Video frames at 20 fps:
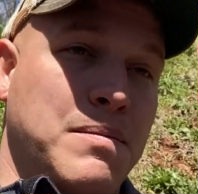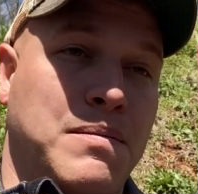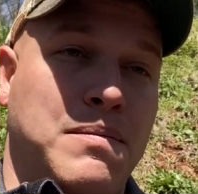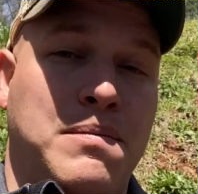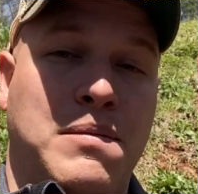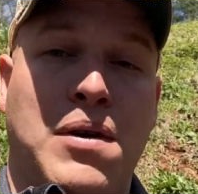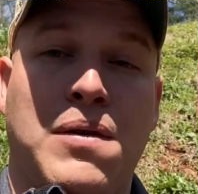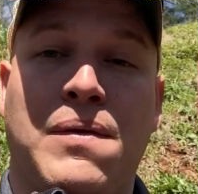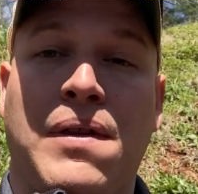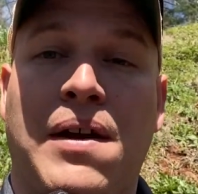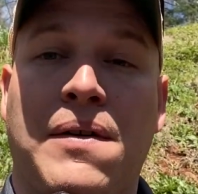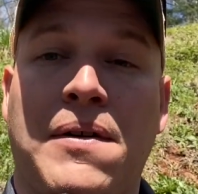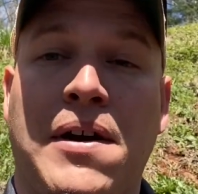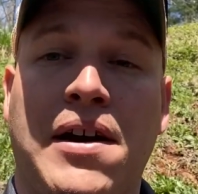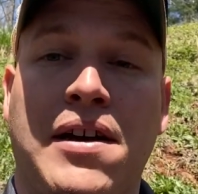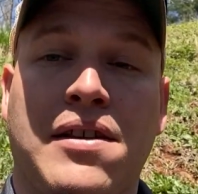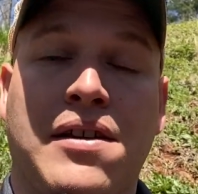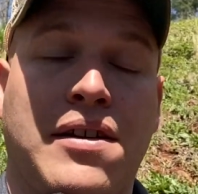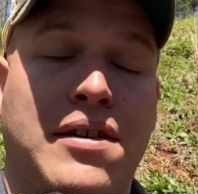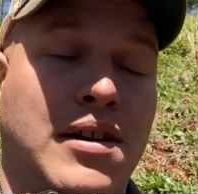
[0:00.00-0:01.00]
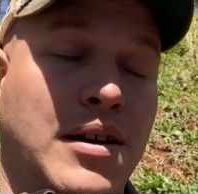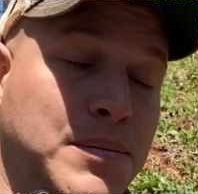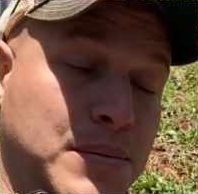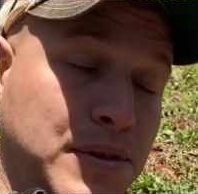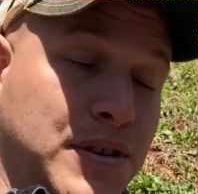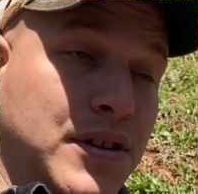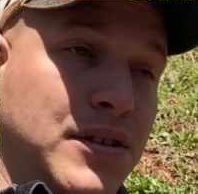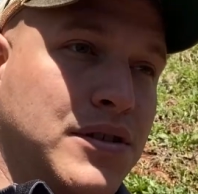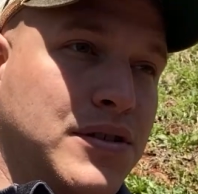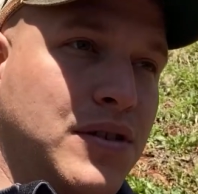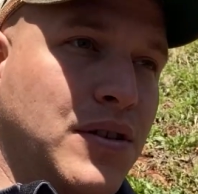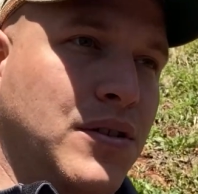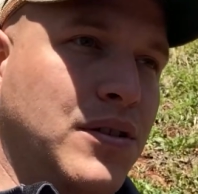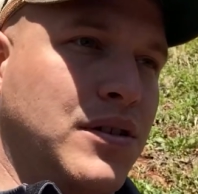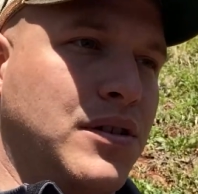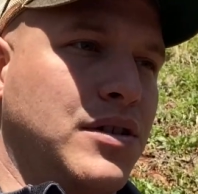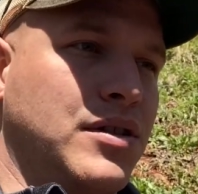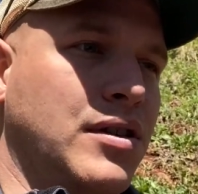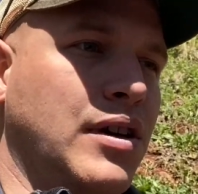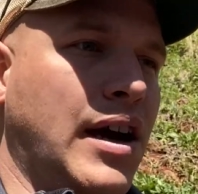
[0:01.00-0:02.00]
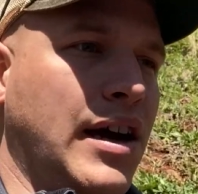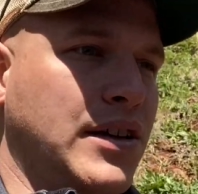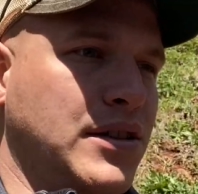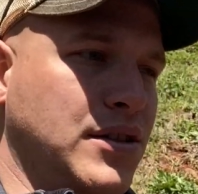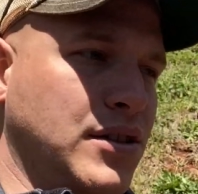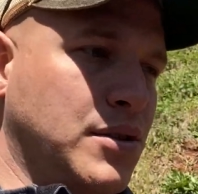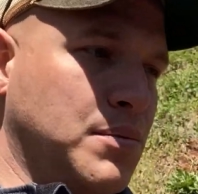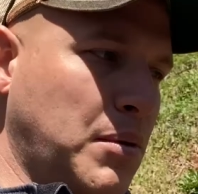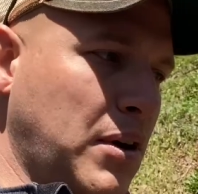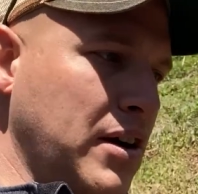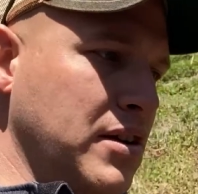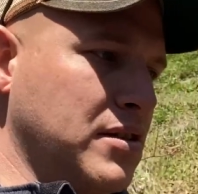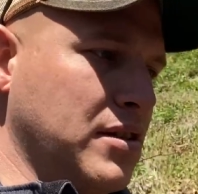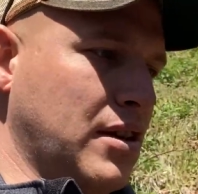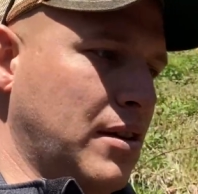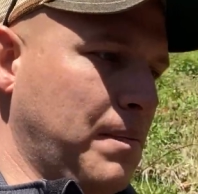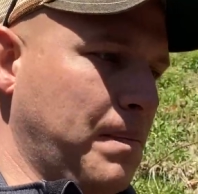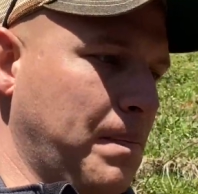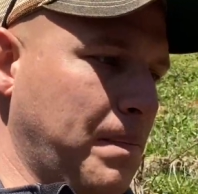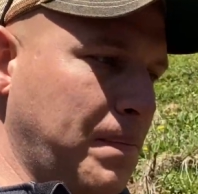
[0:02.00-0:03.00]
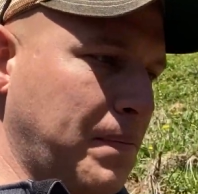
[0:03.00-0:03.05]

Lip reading: moving that regulator up until it started to actually spray some.